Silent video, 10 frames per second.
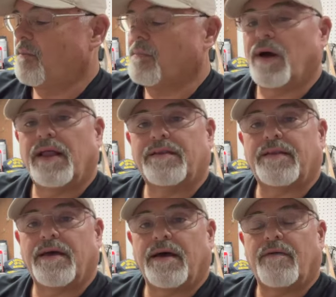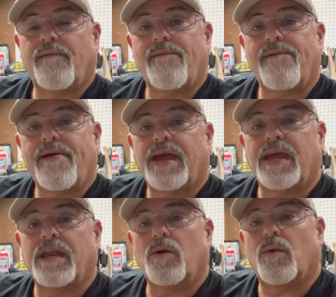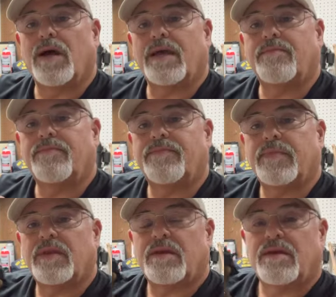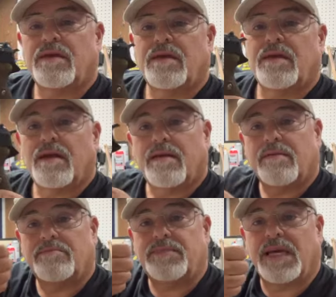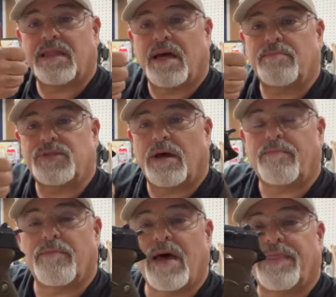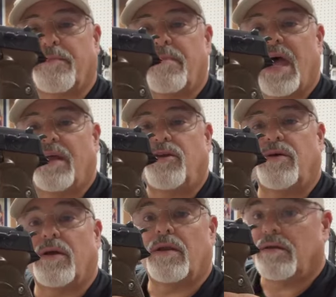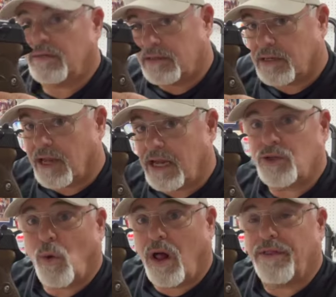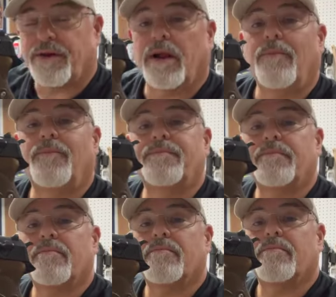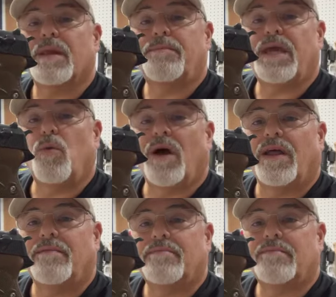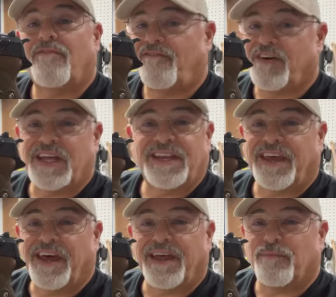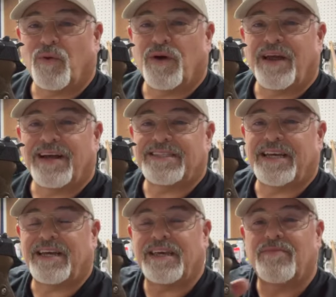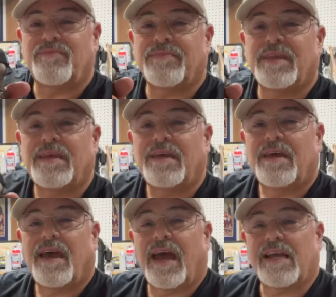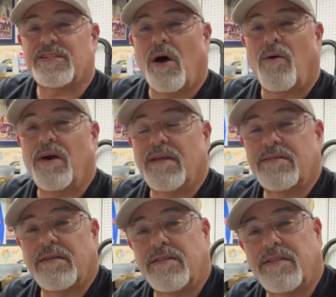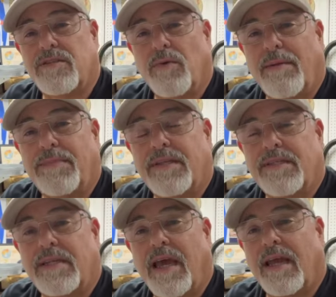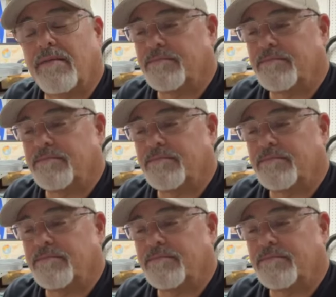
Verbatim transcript: but uh, anyway, big thumbs up about the Manhurin slash Walther P1. Fun gun, boy, I tell you. As always, this is Weapons Tech